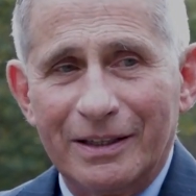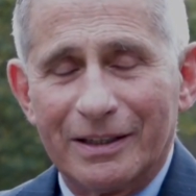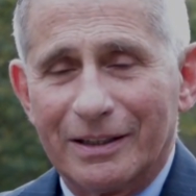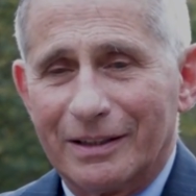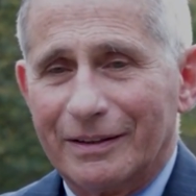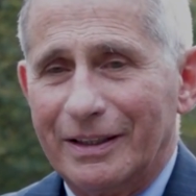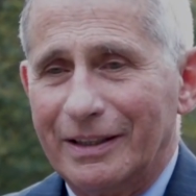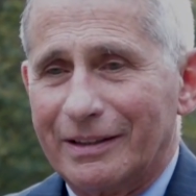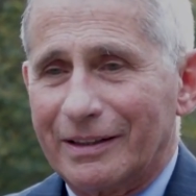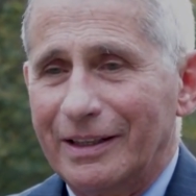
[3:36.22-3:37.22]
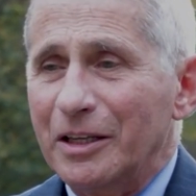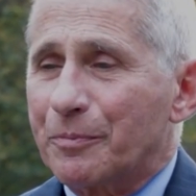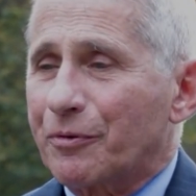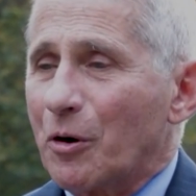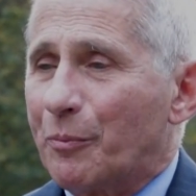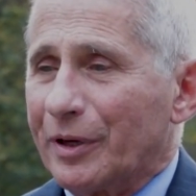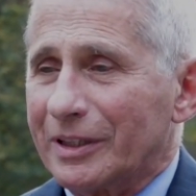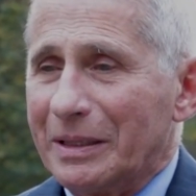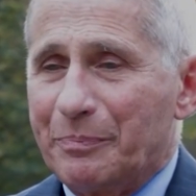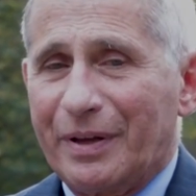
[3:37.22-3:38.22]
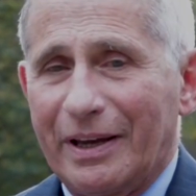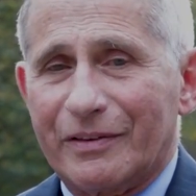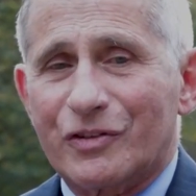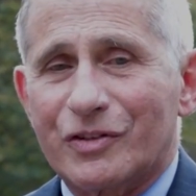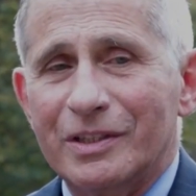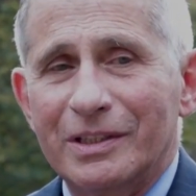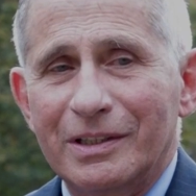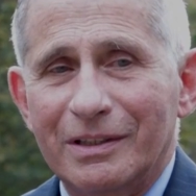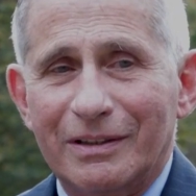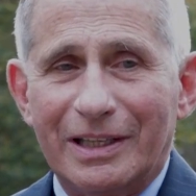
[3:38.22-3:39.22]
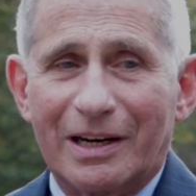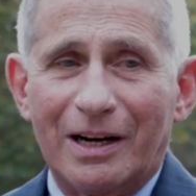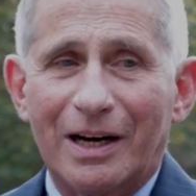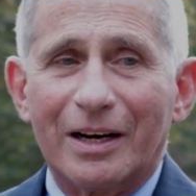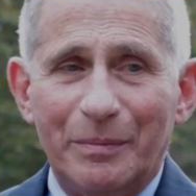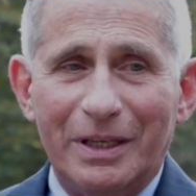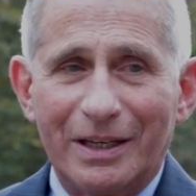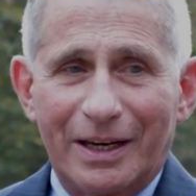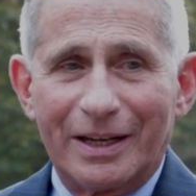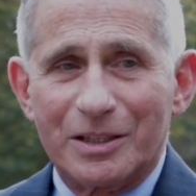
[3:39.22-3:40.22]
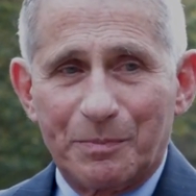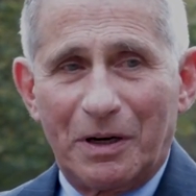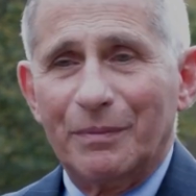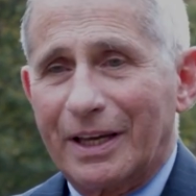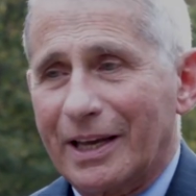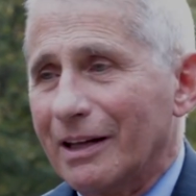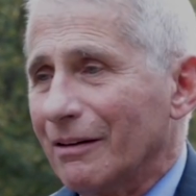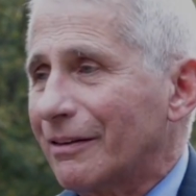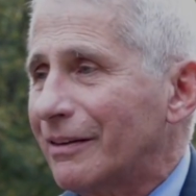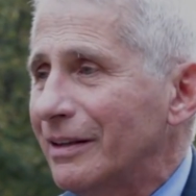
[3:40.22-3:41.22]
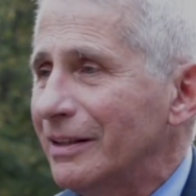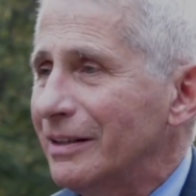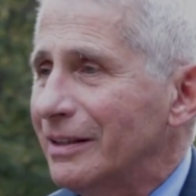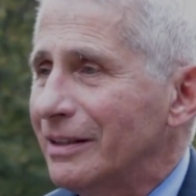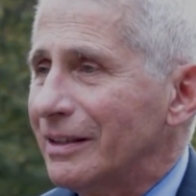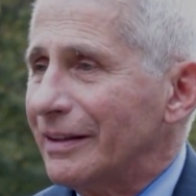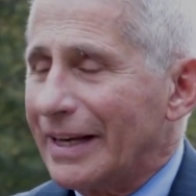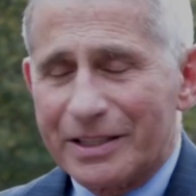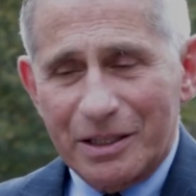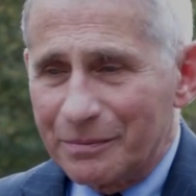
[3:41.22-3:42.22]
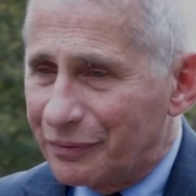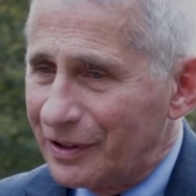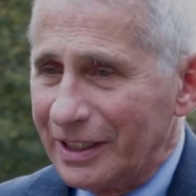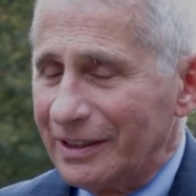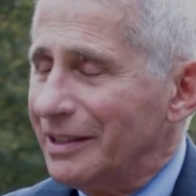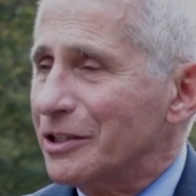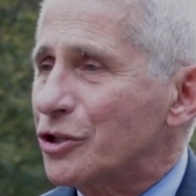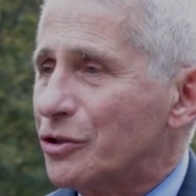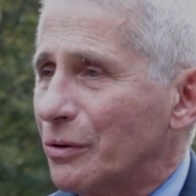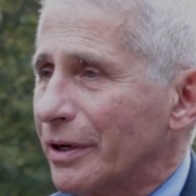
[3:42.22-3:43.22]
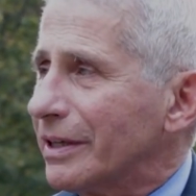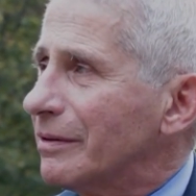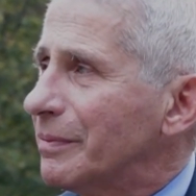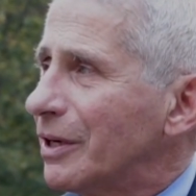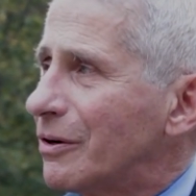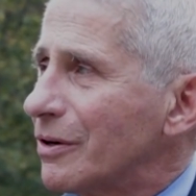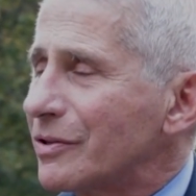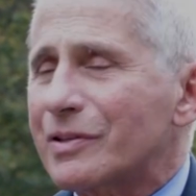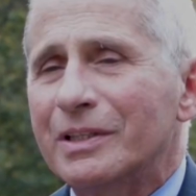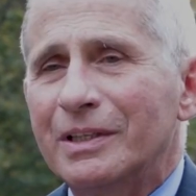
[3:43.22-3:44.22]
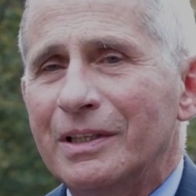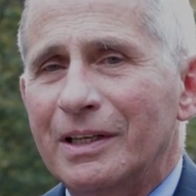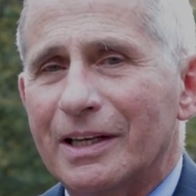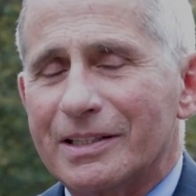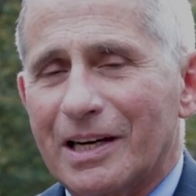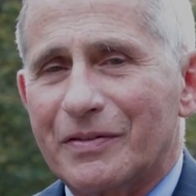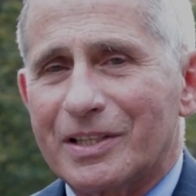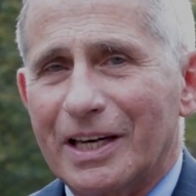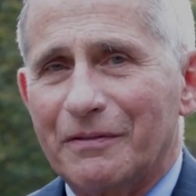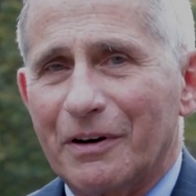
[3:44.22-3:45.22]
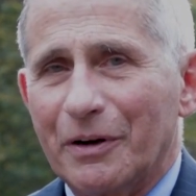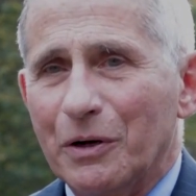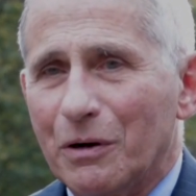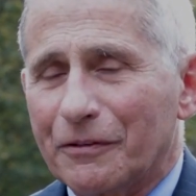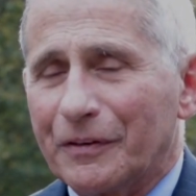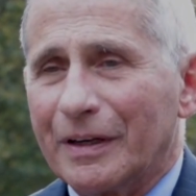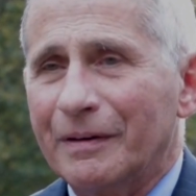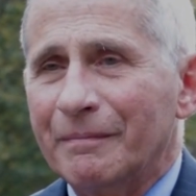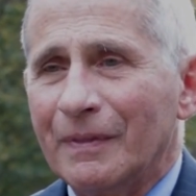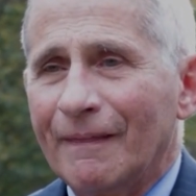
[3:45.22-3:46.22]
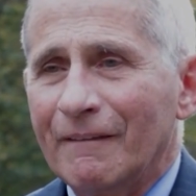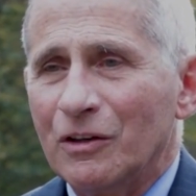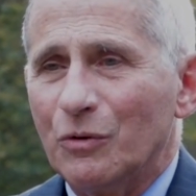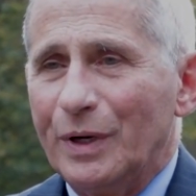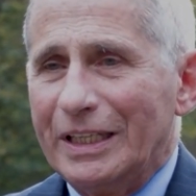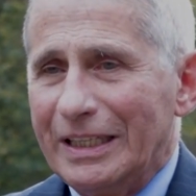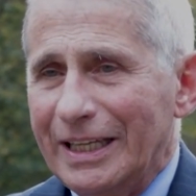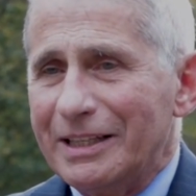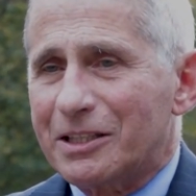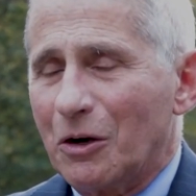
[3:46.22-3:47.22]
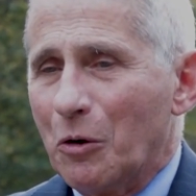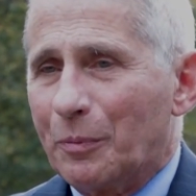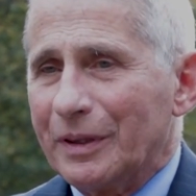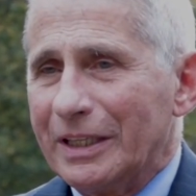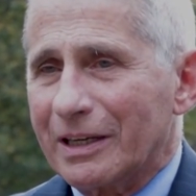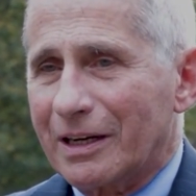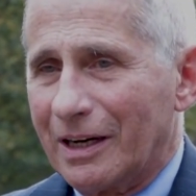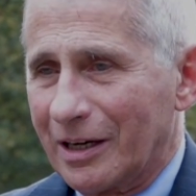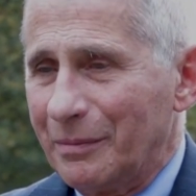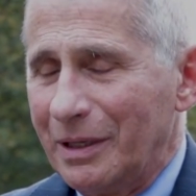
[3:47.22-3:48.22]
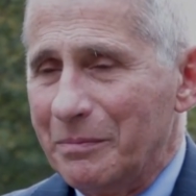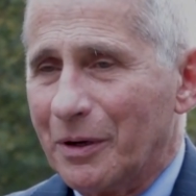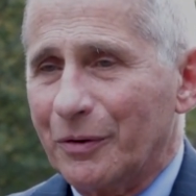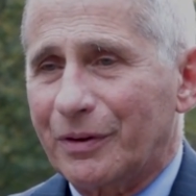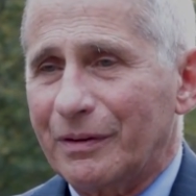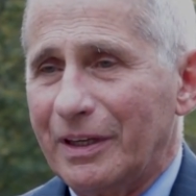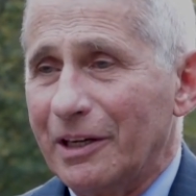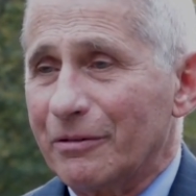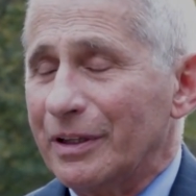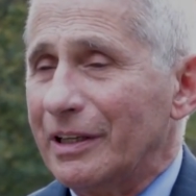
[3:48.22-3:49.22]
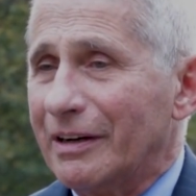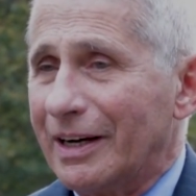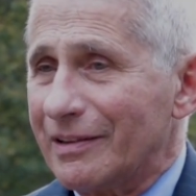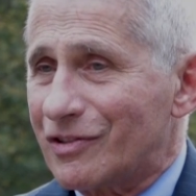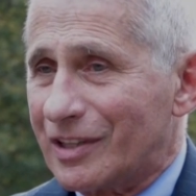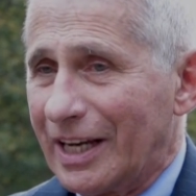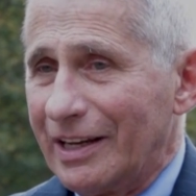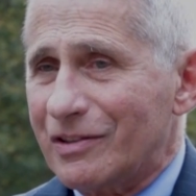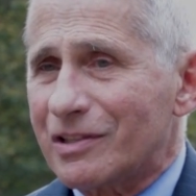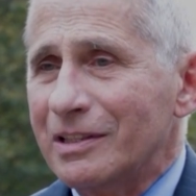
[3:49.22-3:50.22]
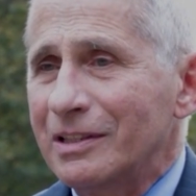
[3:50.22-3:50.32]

it inappropriately pits the economy against public health. And that's completely distorted because, as I've said very often, we need to open the economy both here in the United States